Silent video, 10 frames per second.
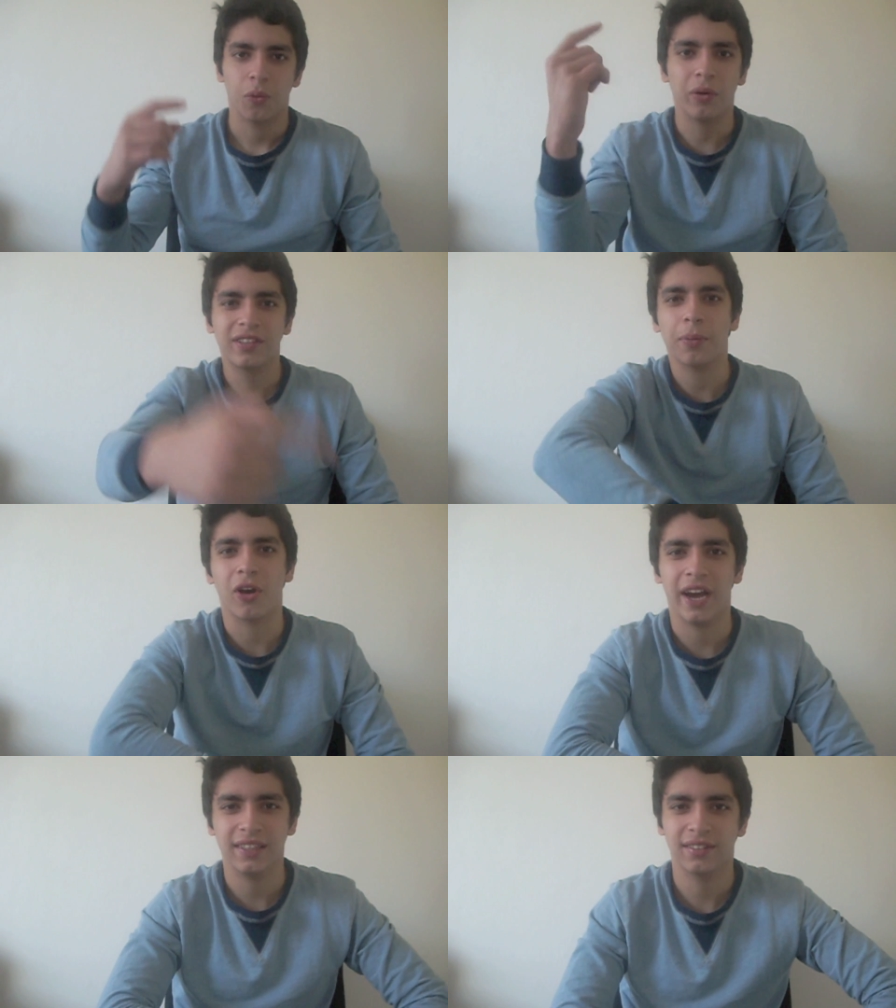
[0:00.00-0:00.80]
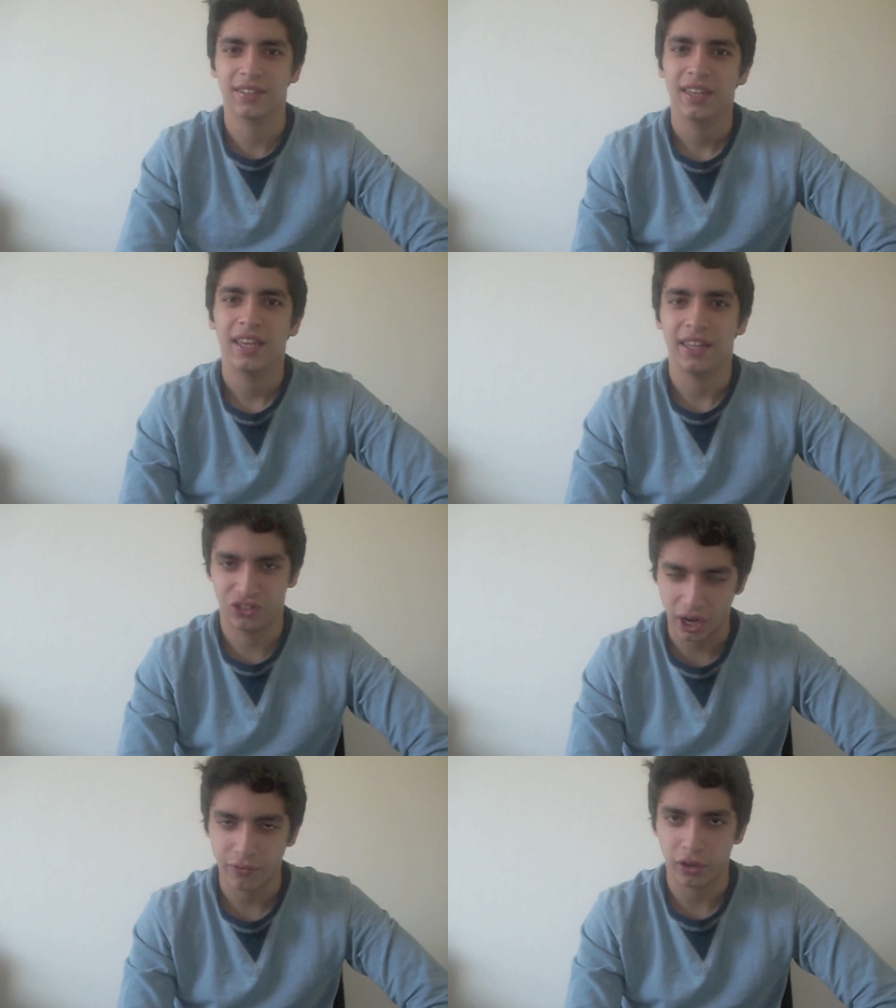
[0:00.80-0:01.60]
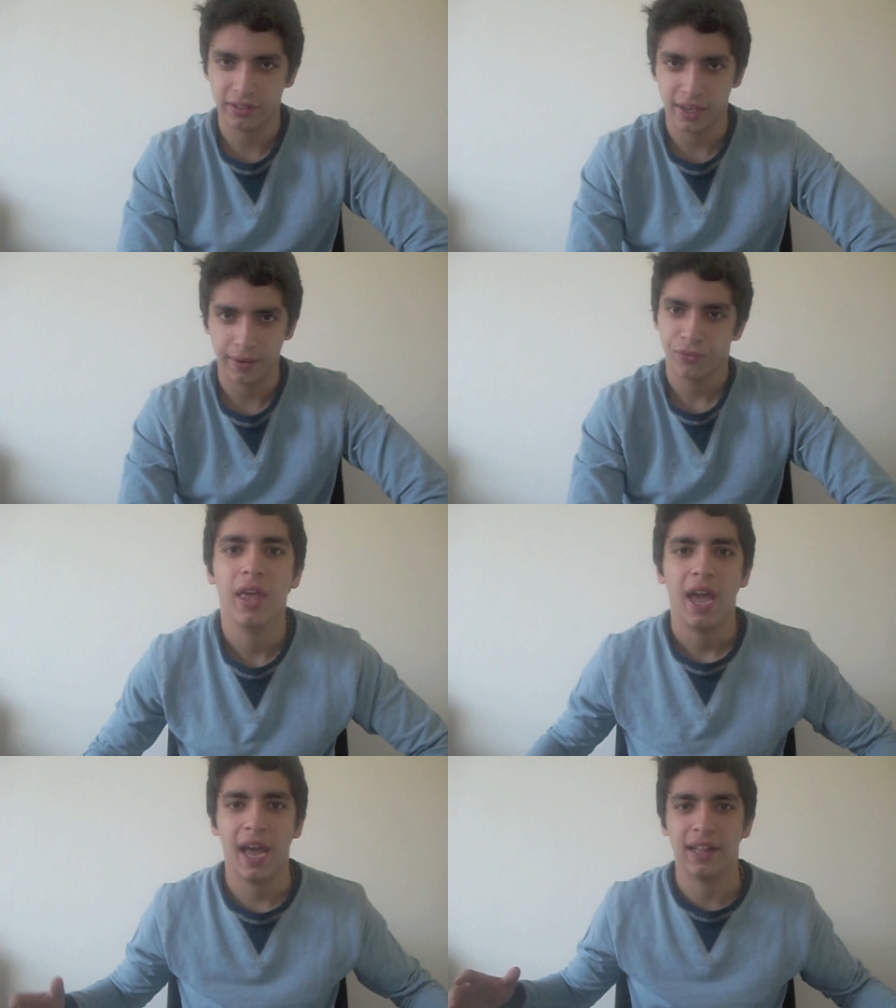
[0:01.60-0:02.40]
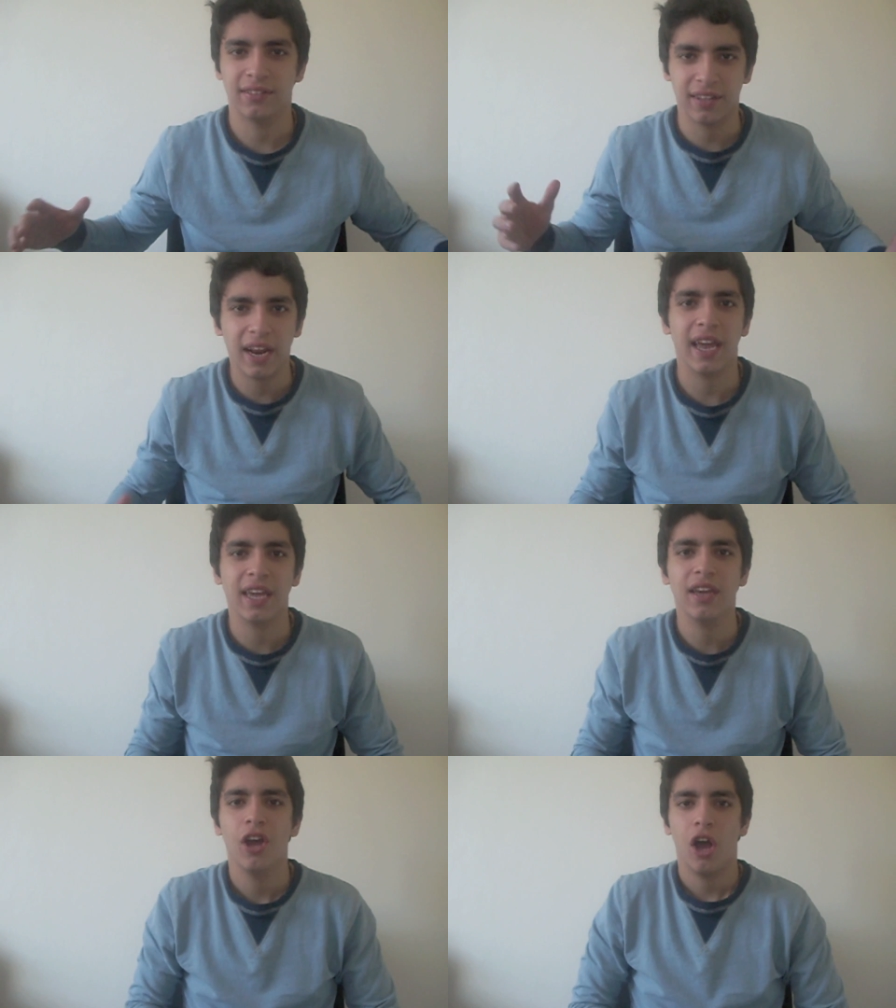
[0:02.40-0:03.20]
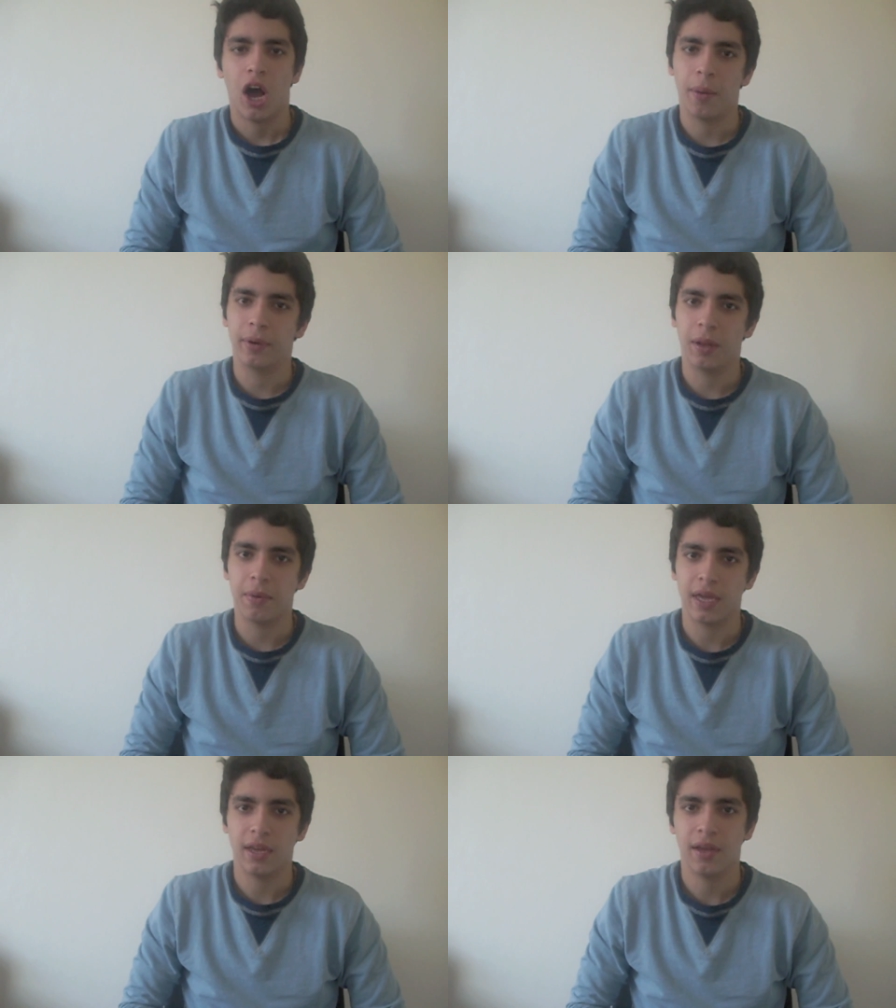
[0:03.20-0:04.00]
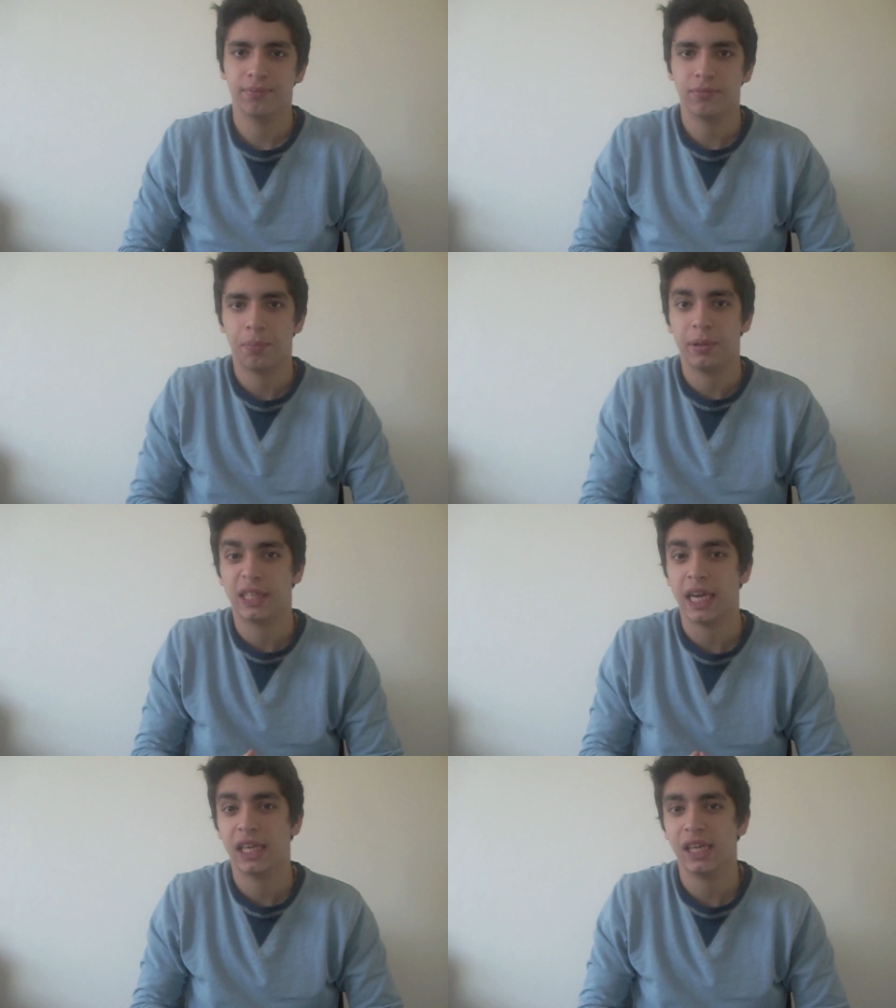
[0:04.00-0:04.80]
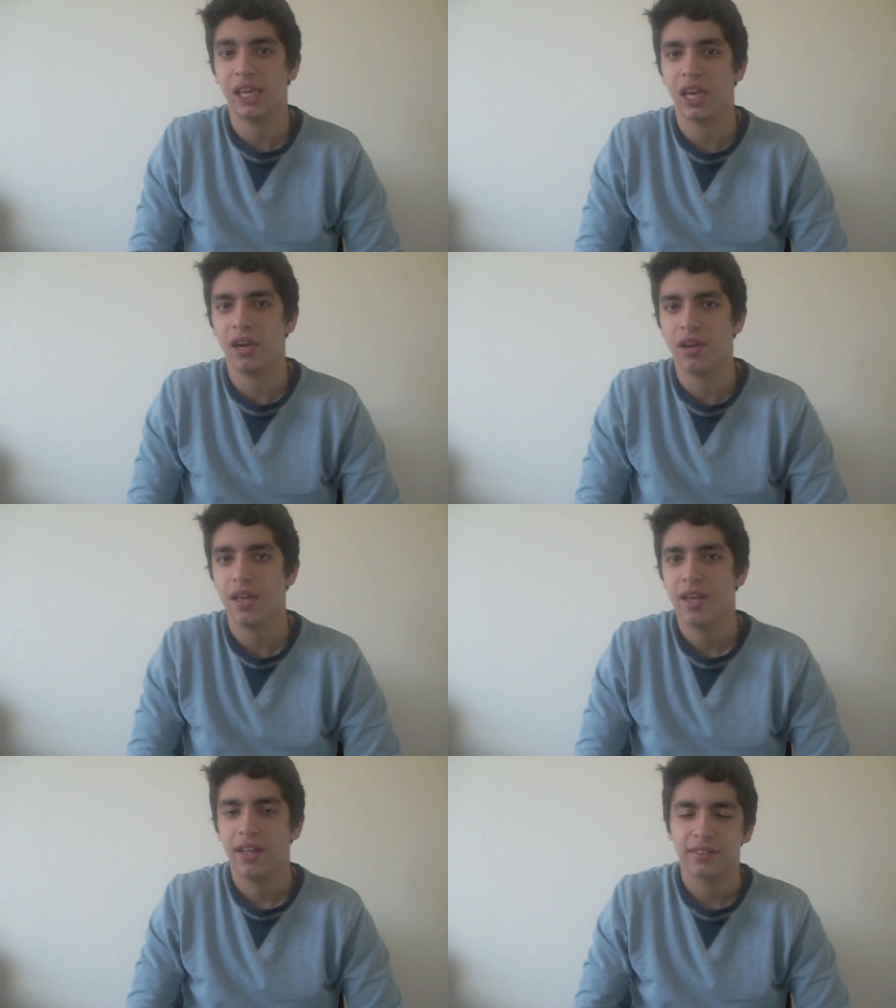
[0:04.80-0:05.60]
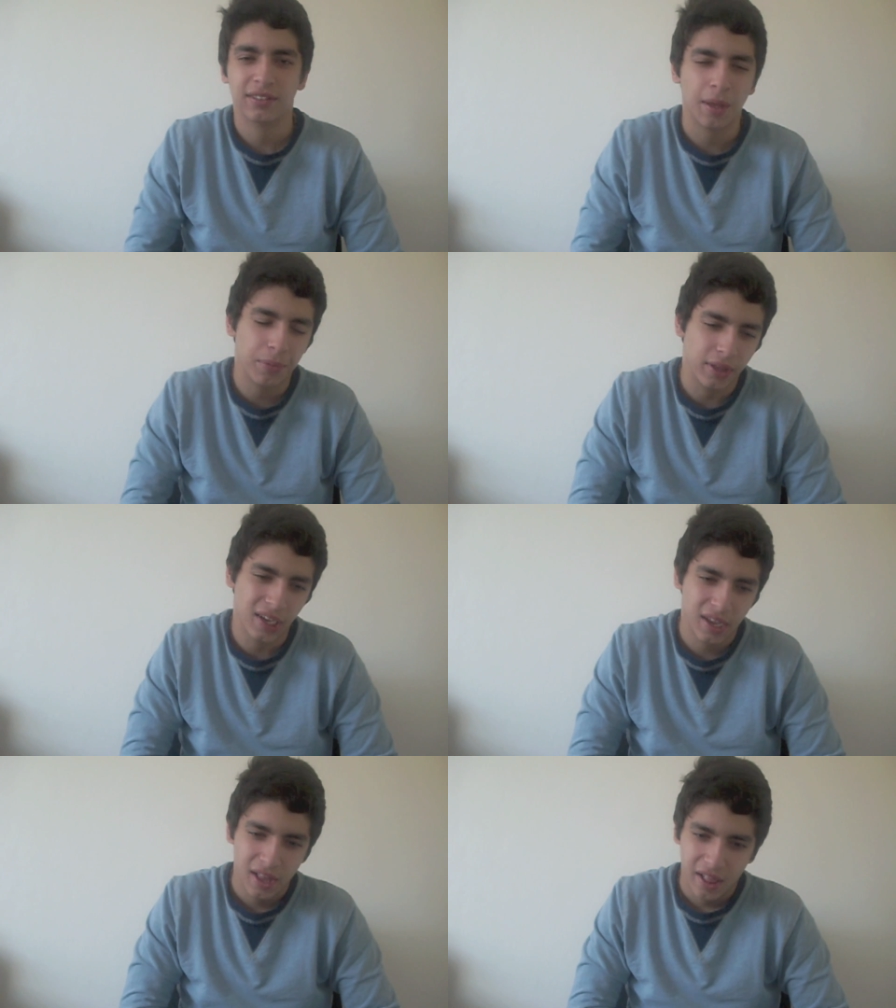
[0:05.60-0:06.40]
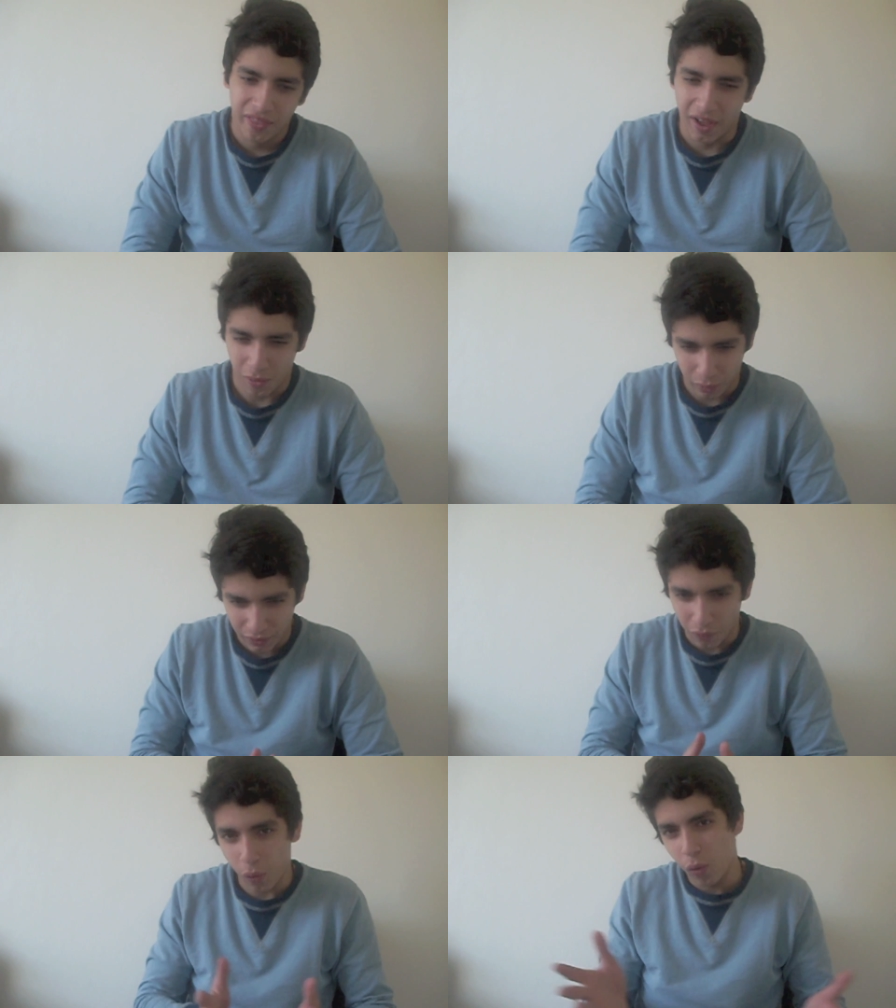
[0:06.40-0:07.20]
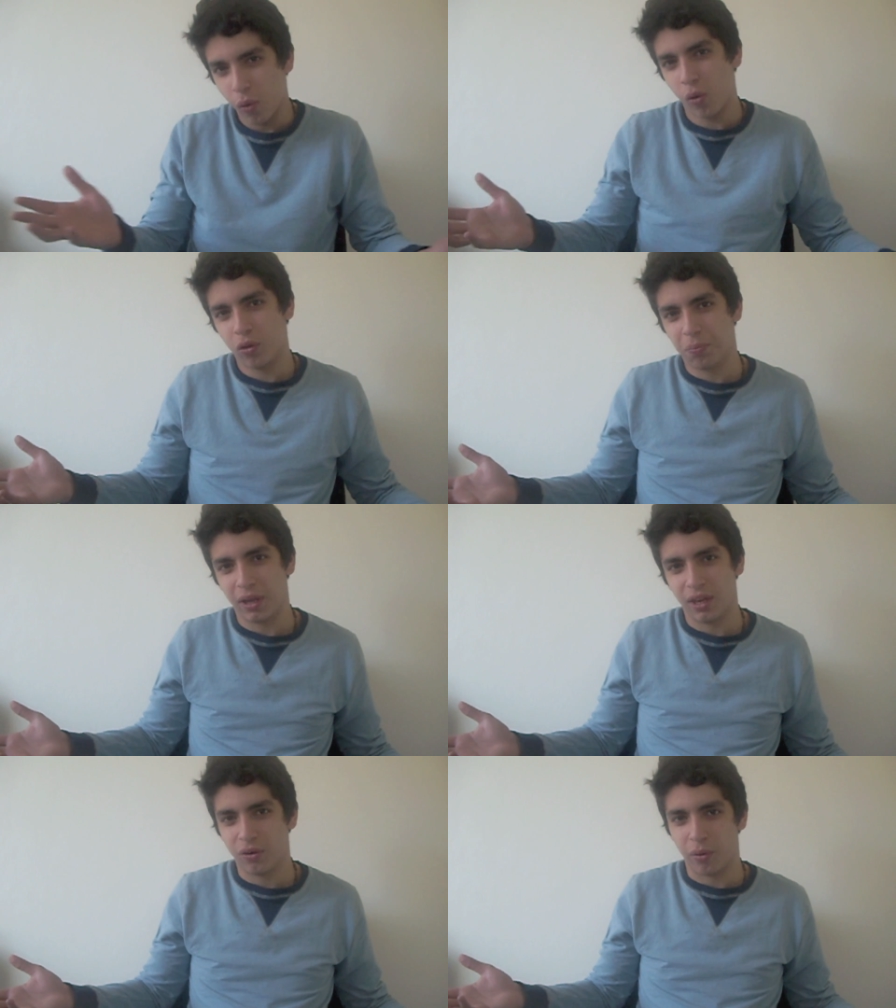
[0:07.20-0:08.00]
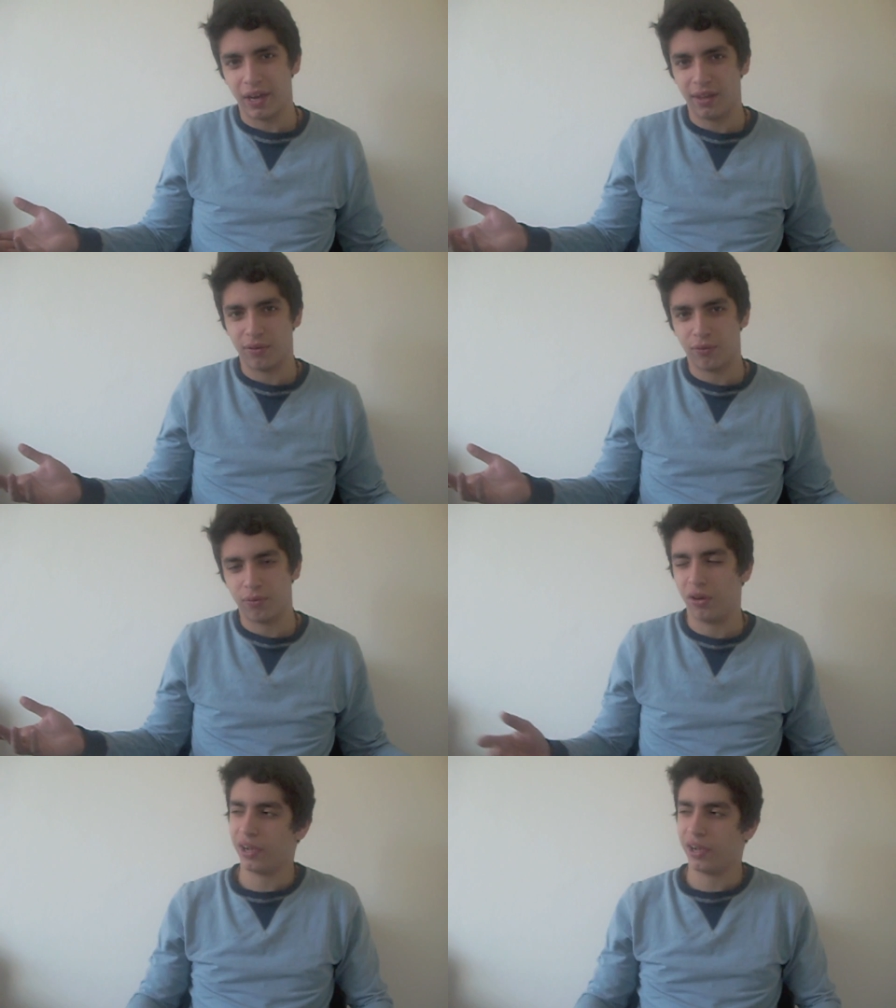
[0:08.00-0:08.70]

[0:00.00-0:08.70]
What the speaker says: What's up guys, it's jvlogs here, and today I'm going to be partaking in something that we've all been waiting for.